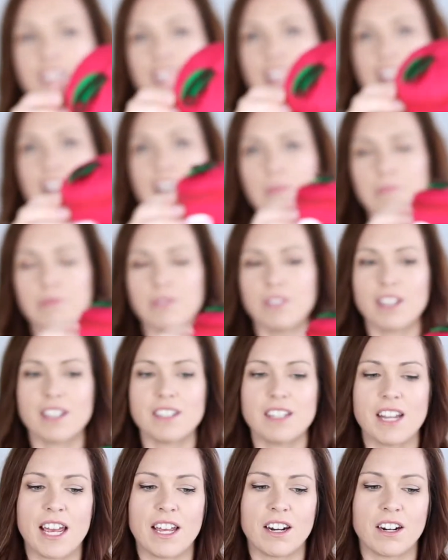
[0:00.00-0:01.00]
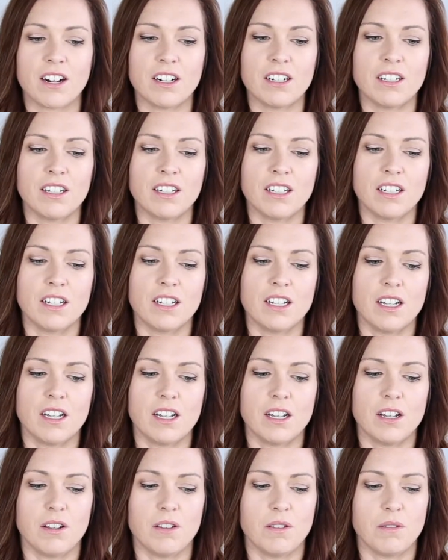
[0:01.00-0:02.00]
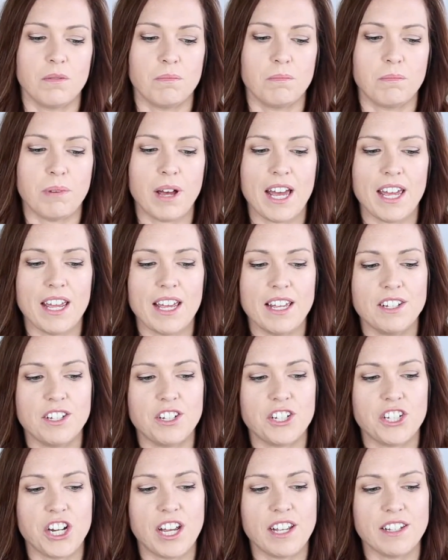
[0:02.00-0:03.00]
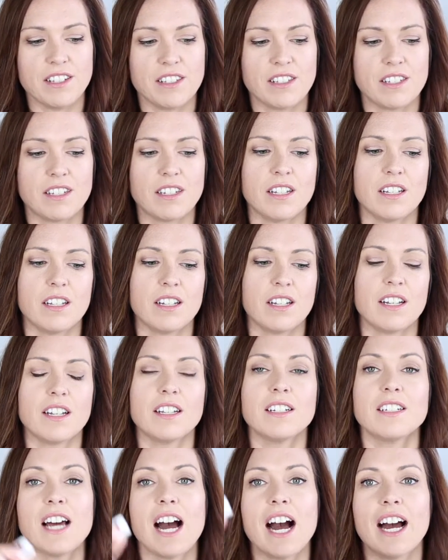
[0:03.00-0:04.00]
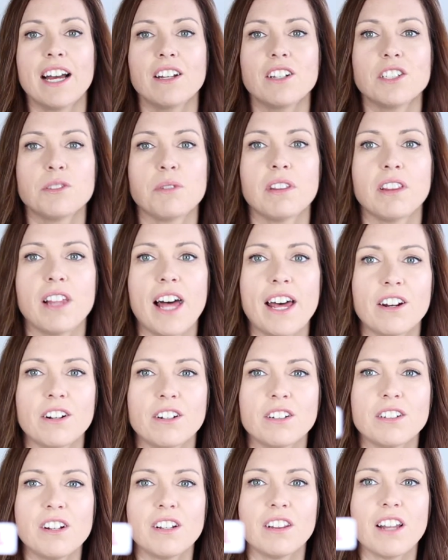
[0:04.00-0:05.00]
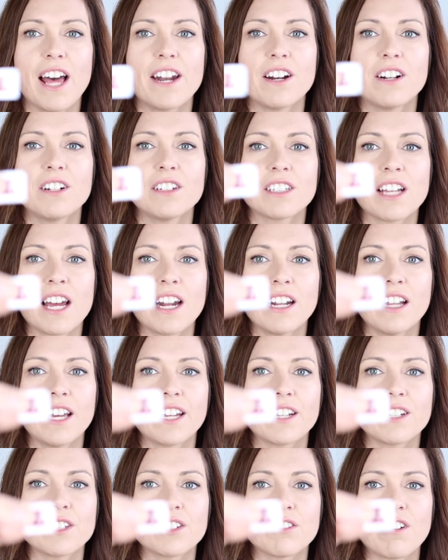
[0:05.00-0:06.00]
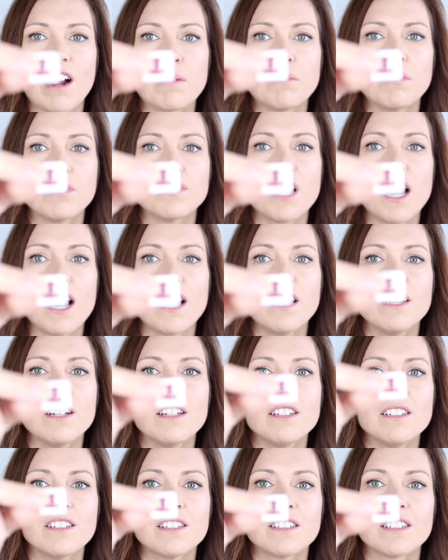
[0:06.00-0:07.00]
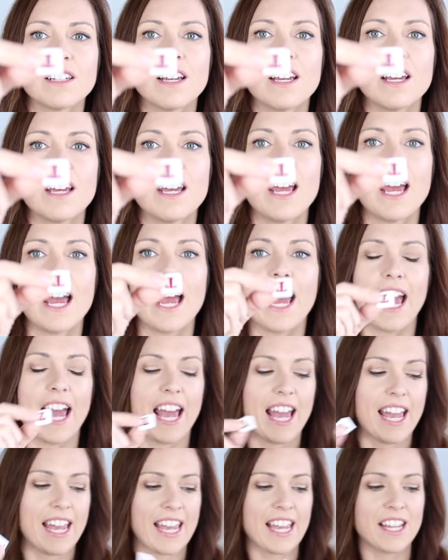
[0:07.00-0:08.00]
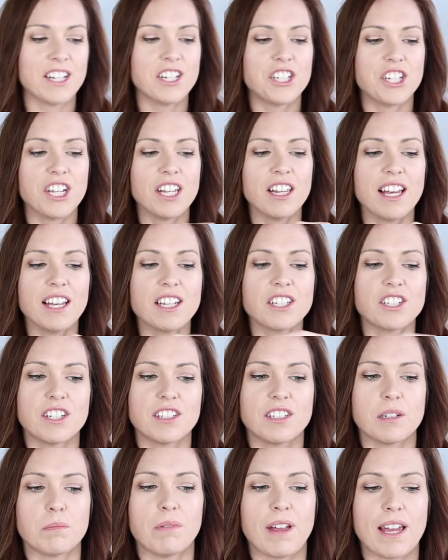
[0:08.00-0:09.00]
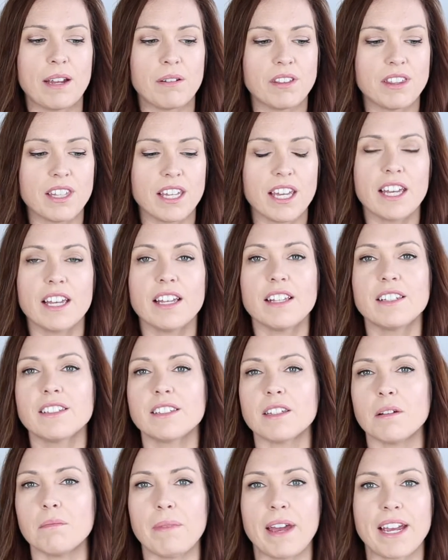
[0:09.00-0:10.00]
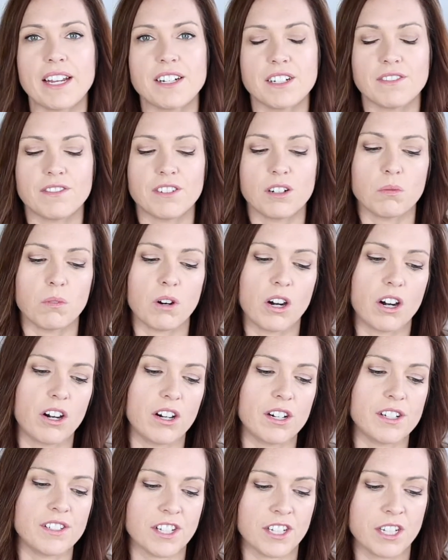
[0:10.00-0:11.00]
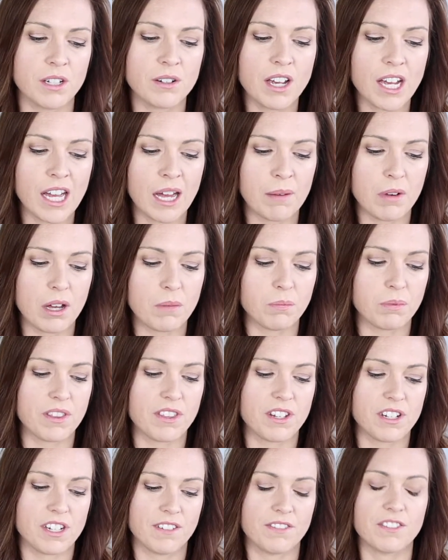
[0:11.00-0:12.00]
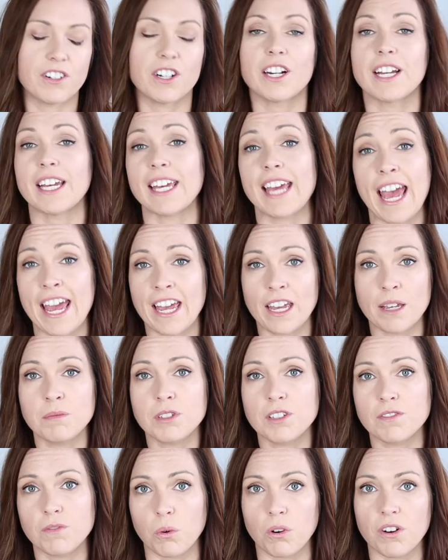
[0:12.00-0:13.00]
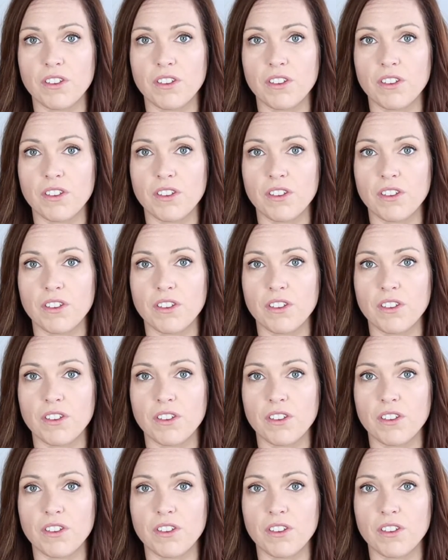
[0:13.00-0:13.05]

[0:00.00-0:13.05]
apple container, but it's just tiles with letters, kind of like Scrabble tiles. And she likes just to play with these, make different words, and you can come up with different games for